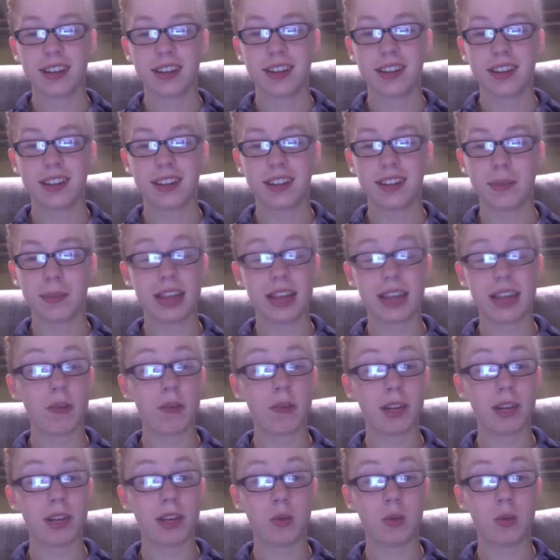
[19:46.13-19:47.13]
But that would
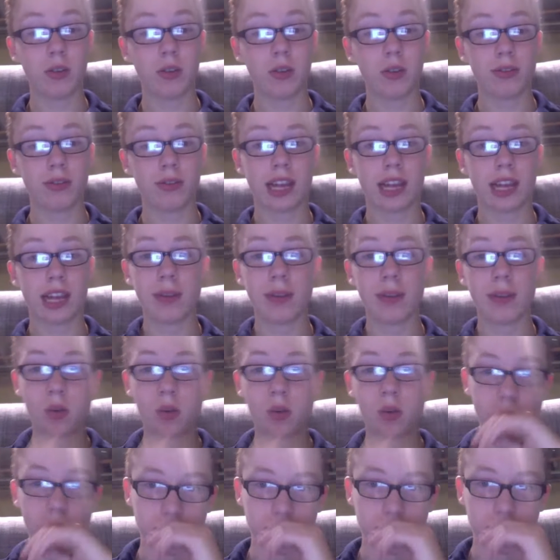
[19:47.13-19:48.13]
be cool. That'd be
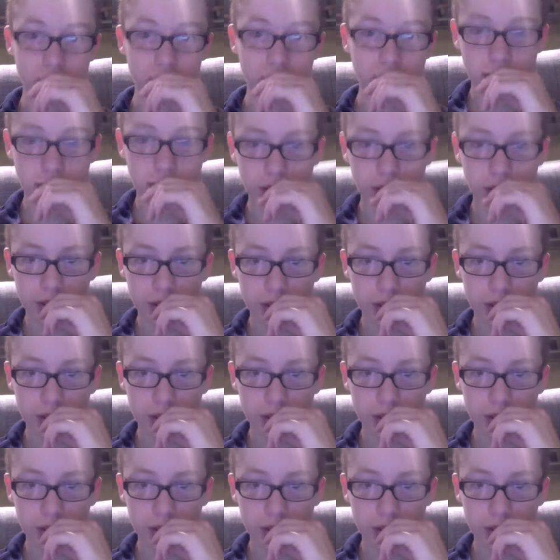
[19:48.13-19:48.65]
cool. Yeah.